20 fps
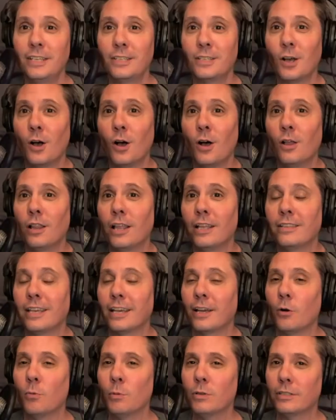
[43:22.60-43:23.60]
is all, it's
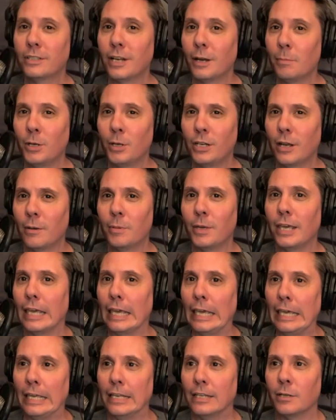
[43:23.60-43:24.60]
like almost
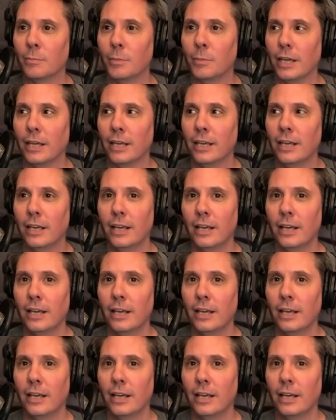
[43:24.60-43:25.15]
WWE to me.